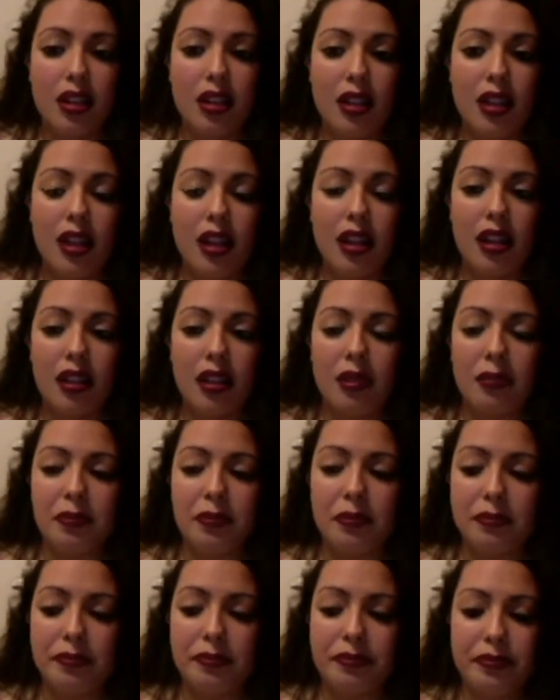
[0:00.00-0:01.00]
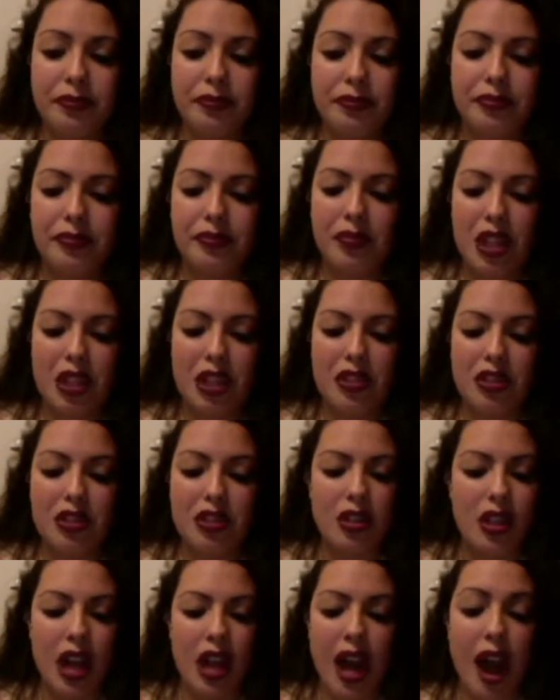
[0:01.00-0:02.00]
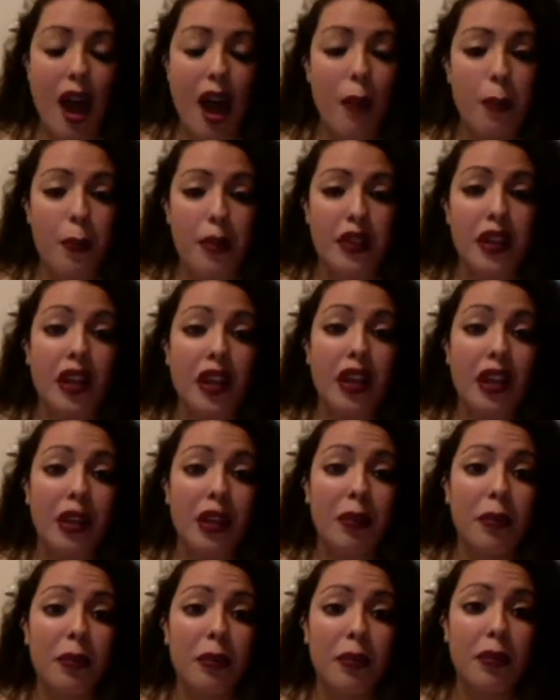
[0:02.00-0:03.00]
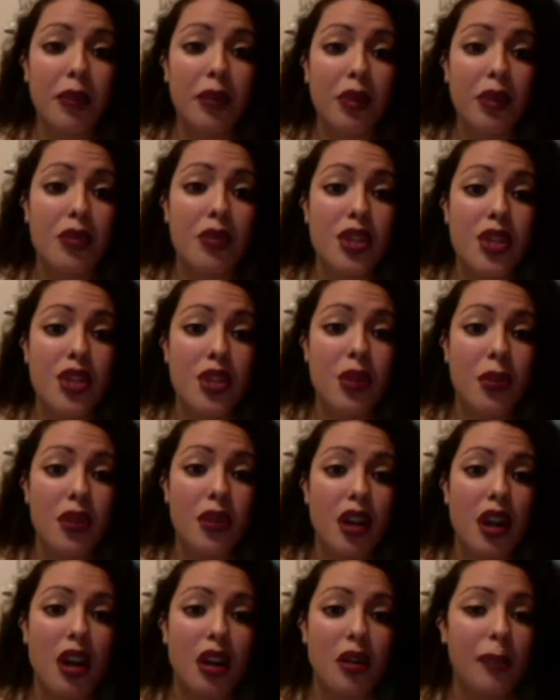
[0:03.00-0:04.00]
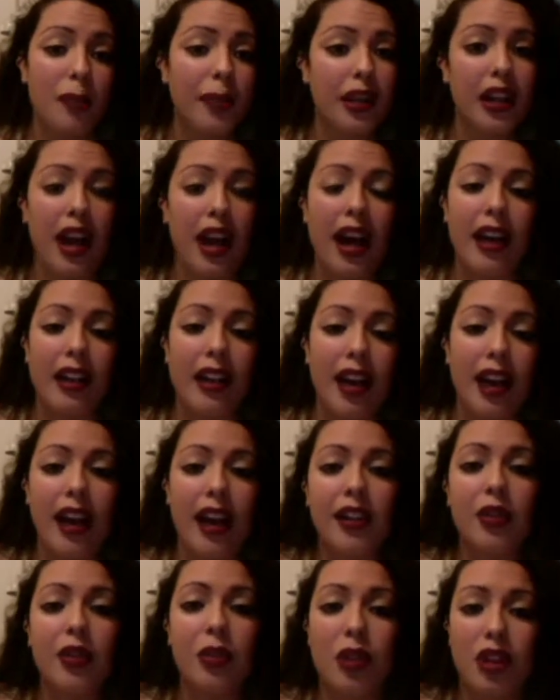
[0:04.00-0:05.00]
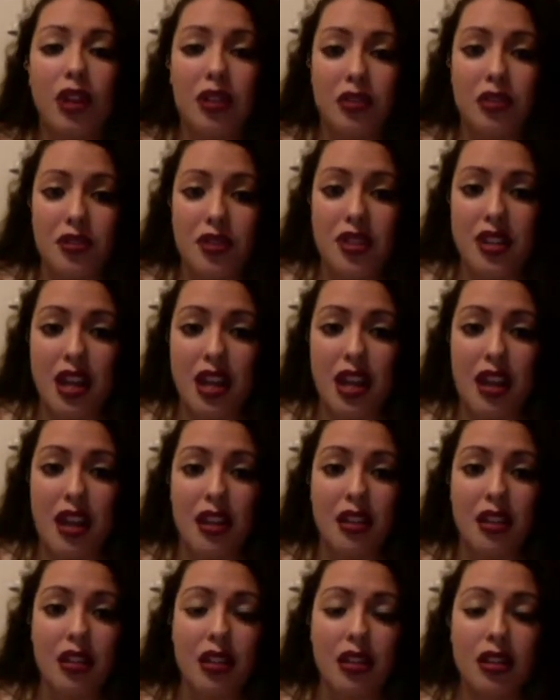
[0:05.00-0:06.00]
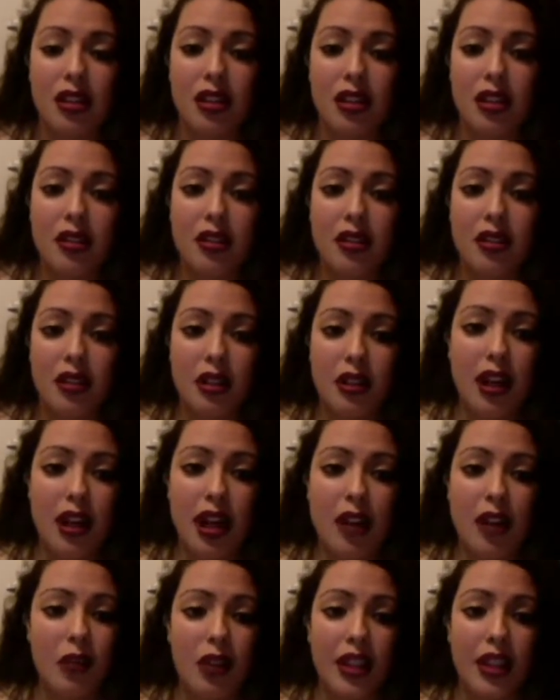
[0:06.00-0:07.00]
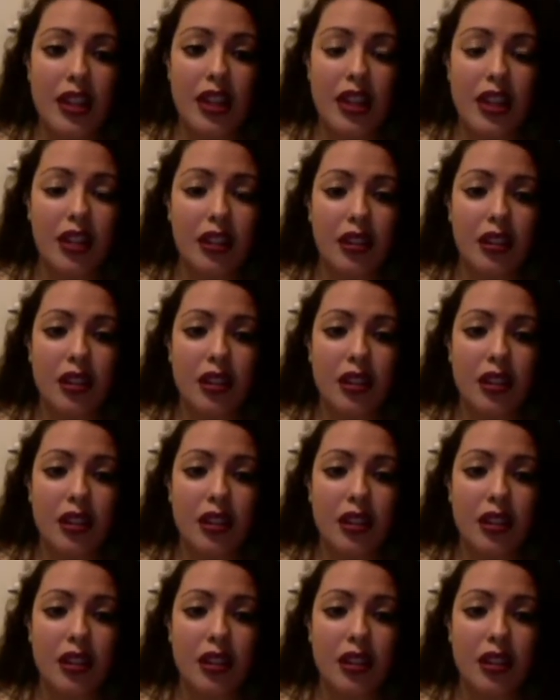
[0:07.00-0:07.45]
It shouldn't have happened to him. He was so young, but I don't understand everything.